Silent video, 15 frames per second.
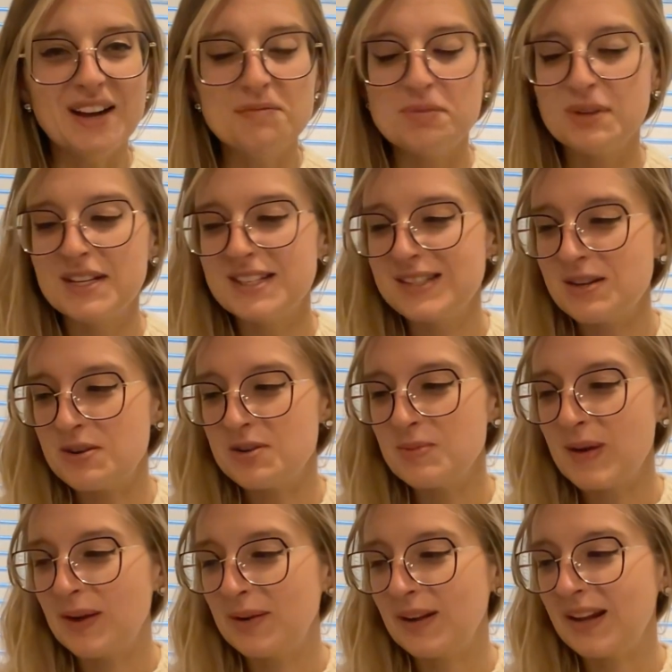I'm pretty stoked
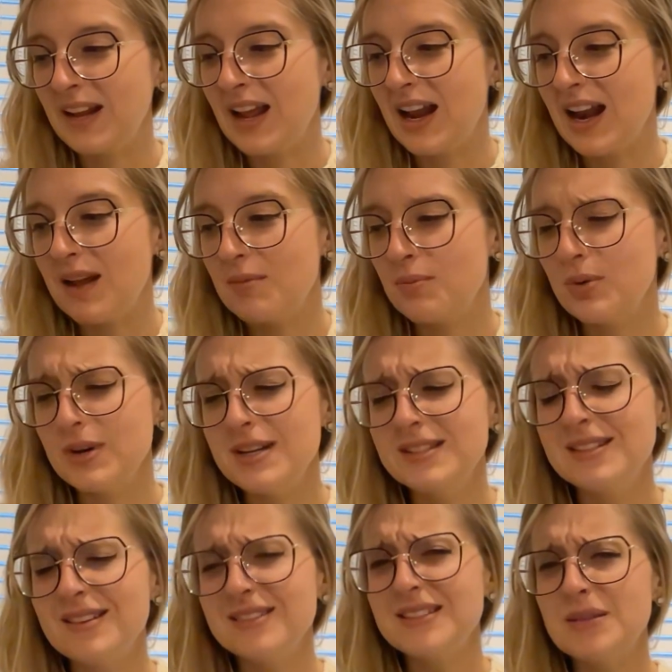about it. And I'm pretty
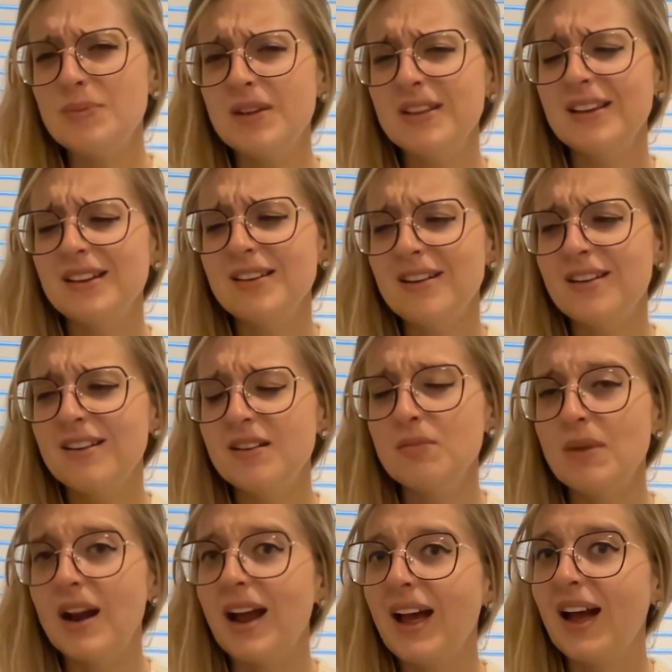stocked up on that yarn,
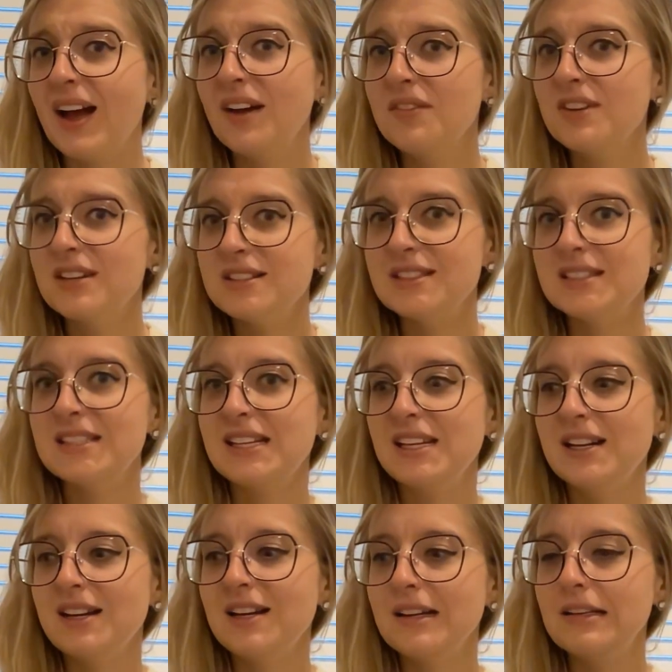but I have not
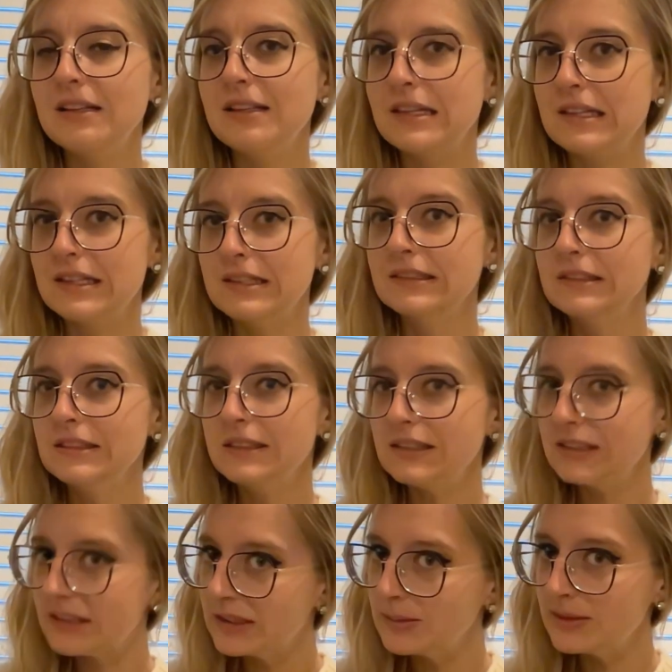seen it again
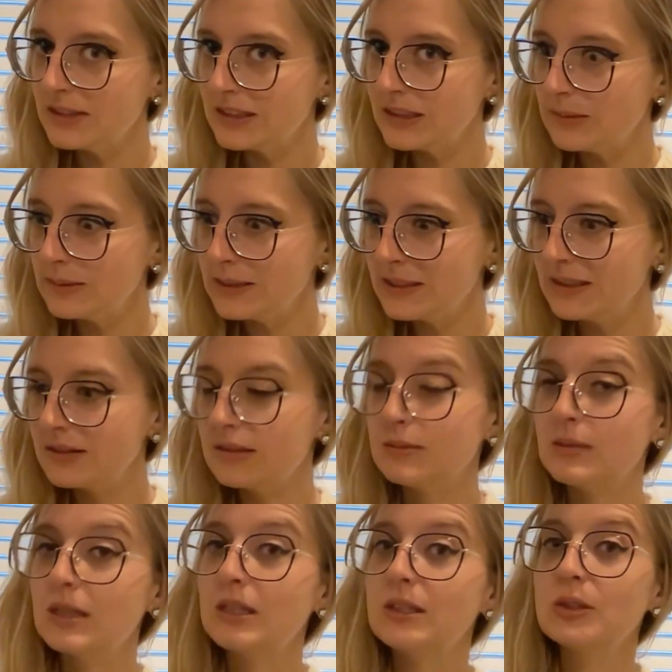at Hobby Lobby. So
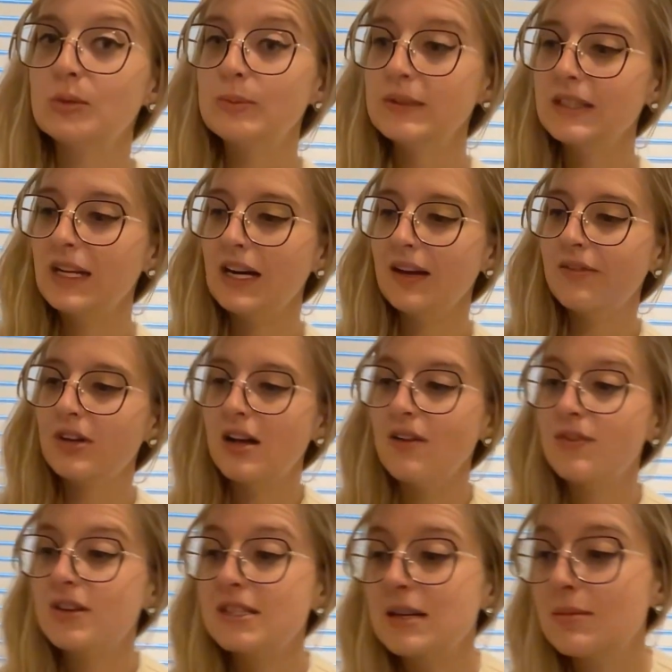I'm hoping that I have
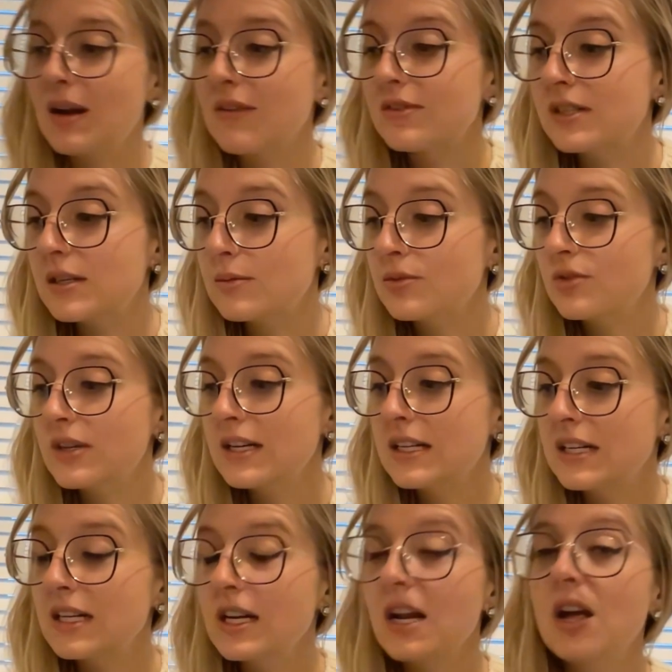enough because I'm going to have to double strand
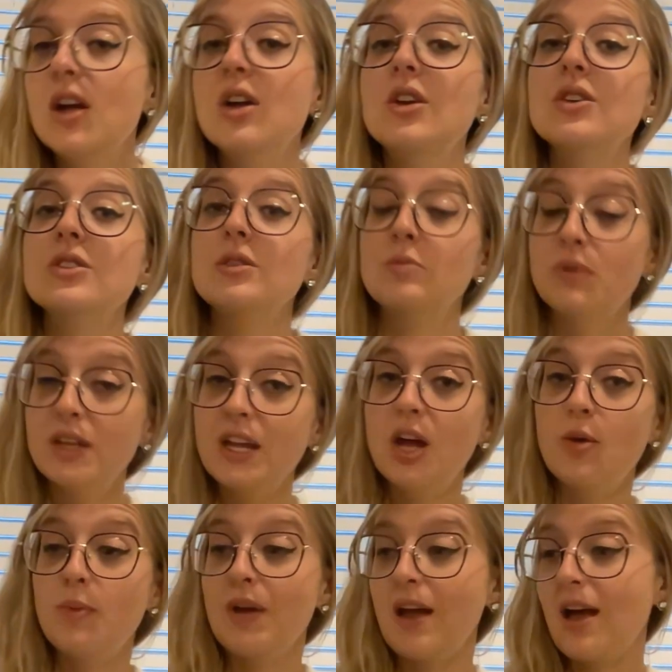it. So I'm really
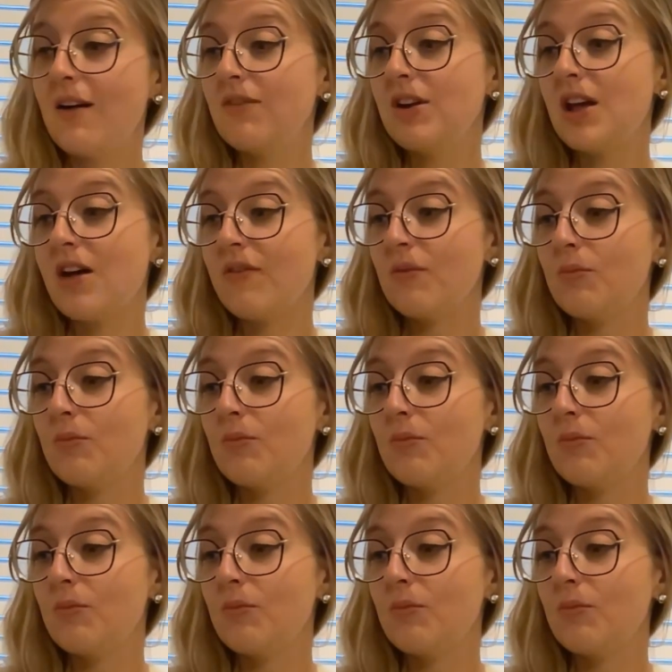hoping I have enough.